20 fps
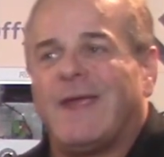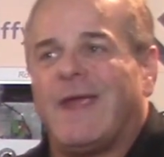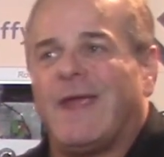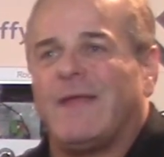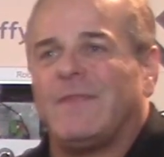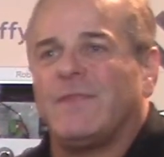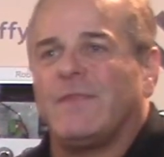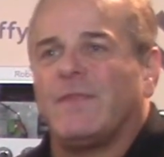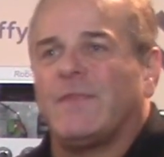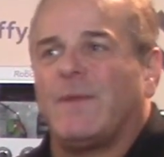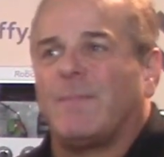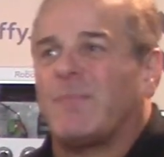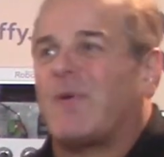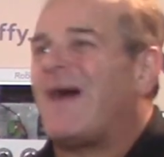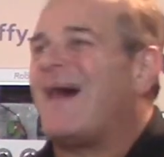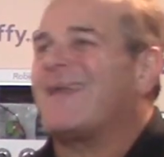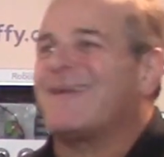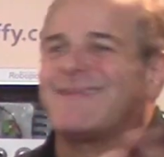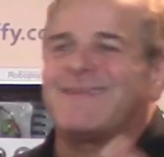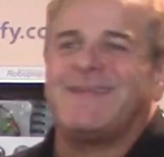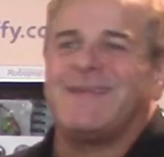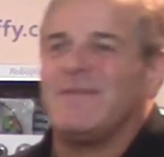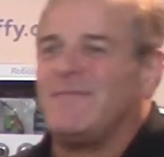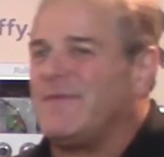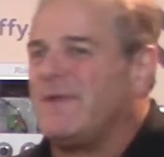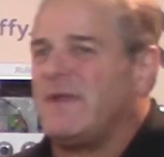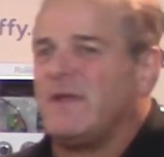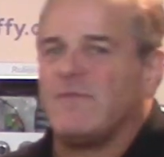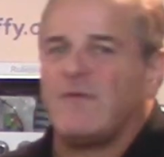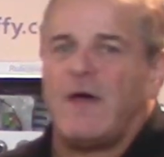and the
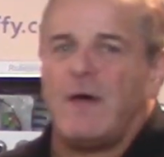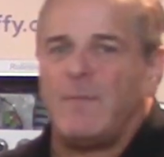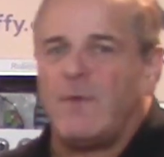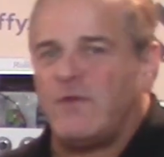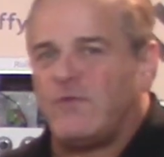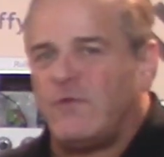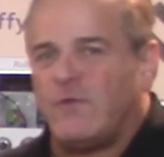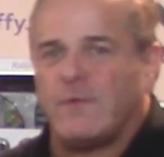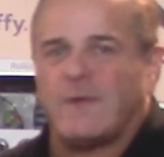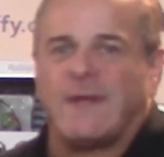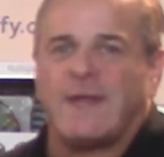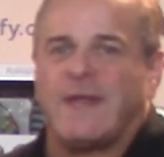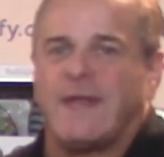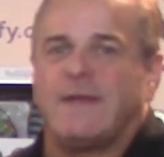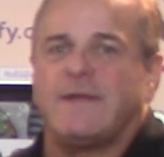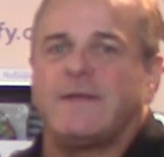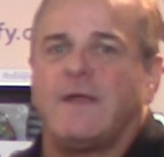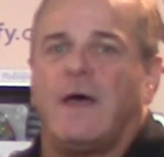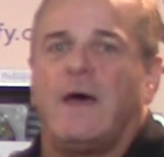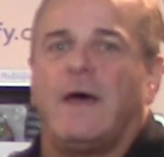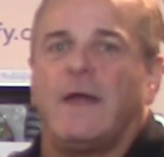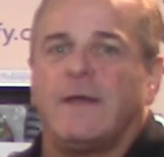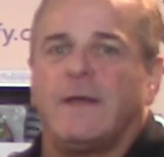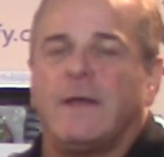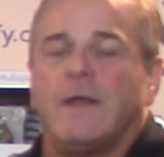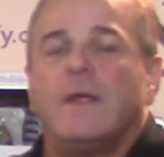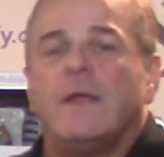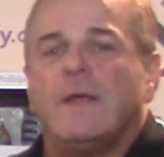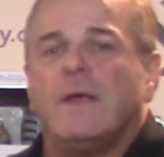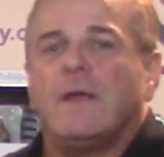productivity of how much you can get
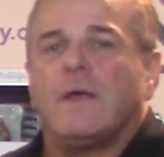done,